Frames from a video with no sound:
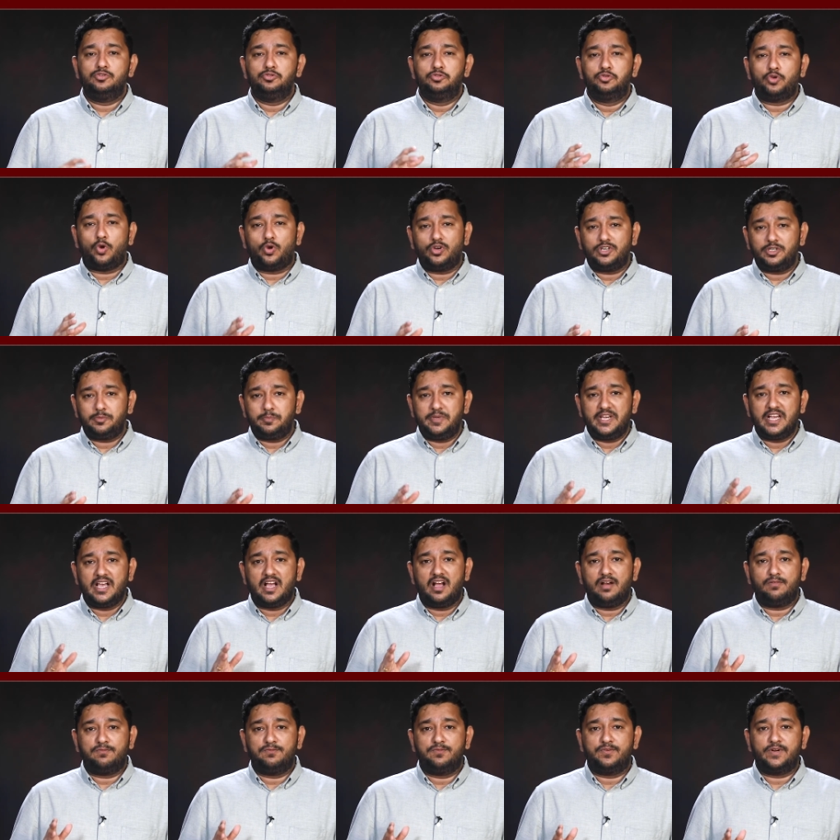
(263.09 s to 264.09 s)
Don't be
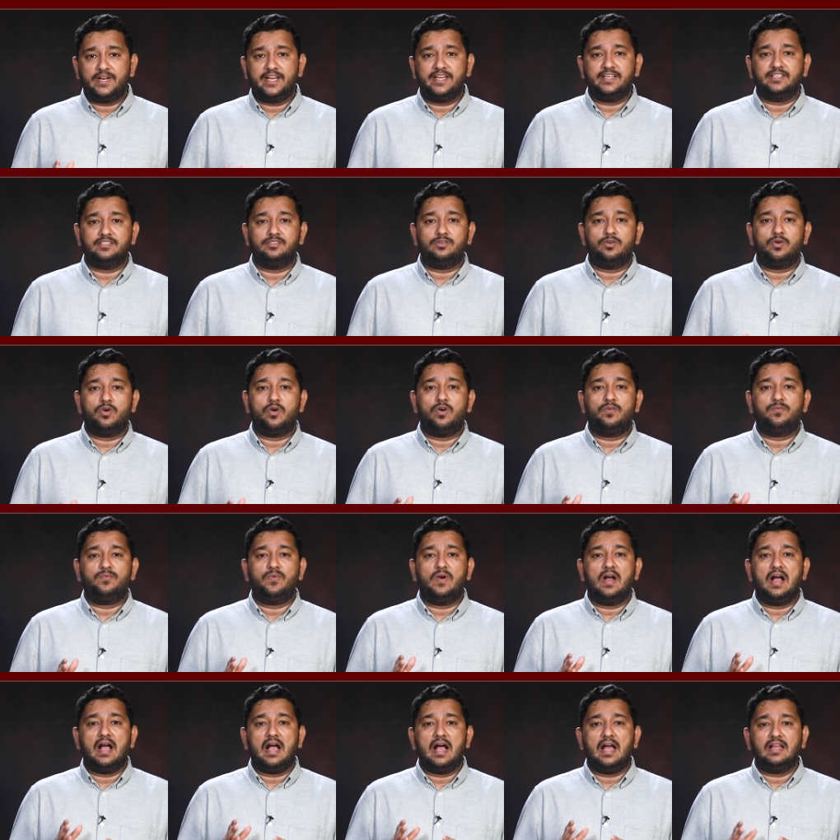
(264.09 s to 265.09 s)
afraid of
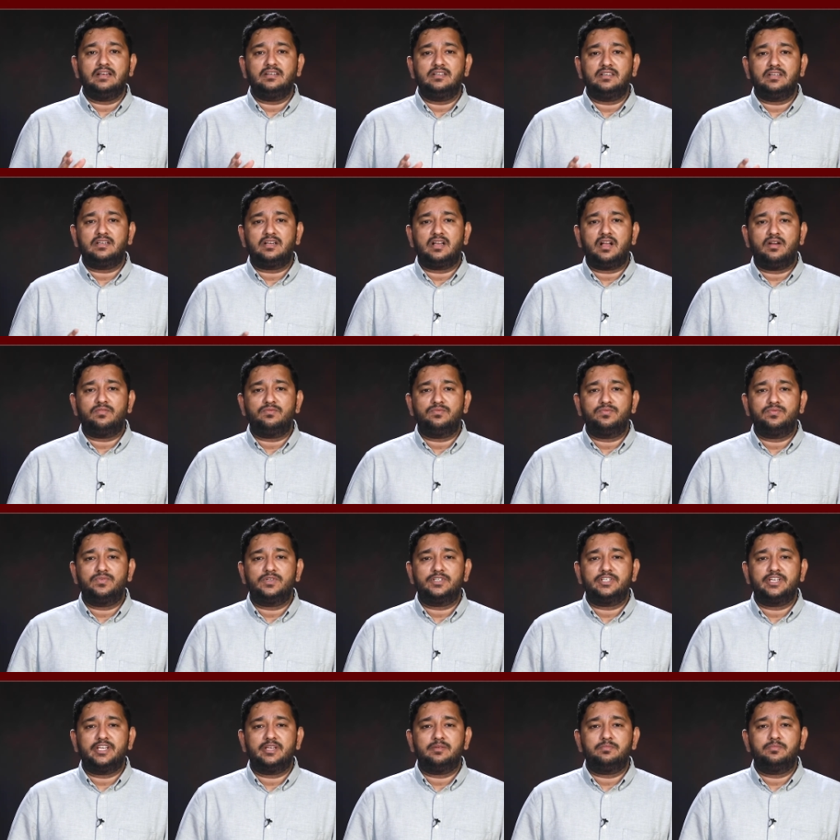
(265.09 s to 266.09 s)

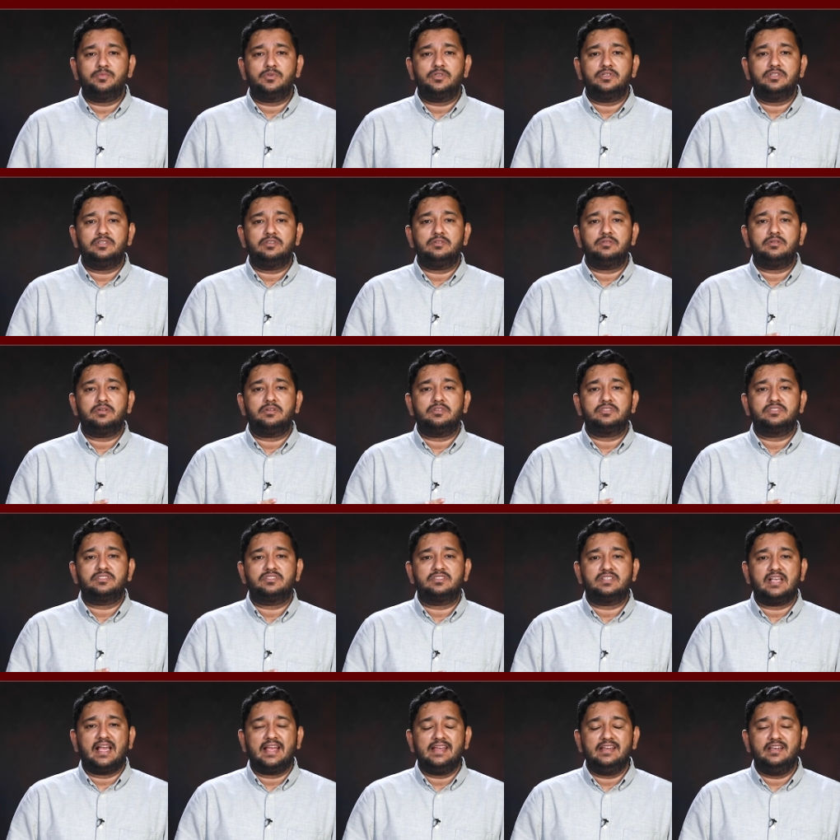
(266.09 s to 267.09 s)
uncomfortable
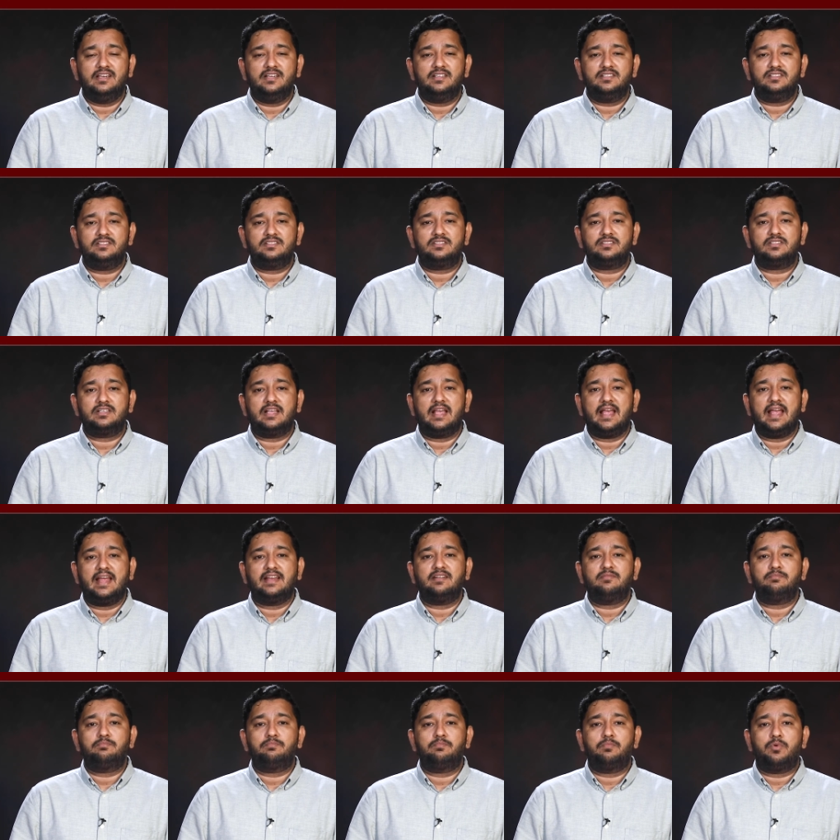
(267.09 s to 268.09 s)
silence
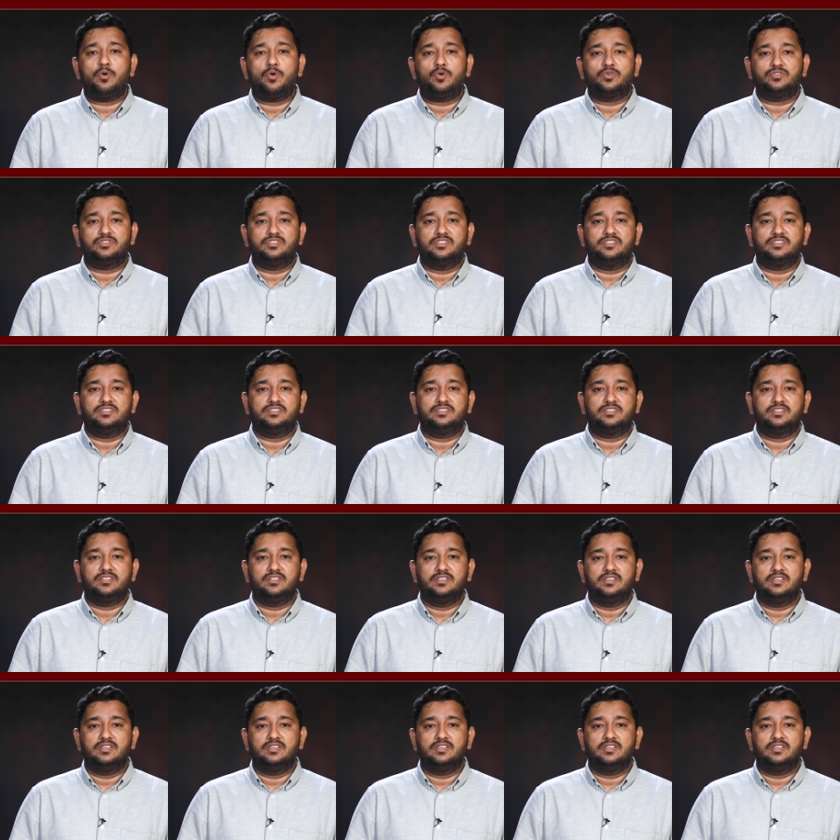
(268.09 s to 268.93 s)
and pauses.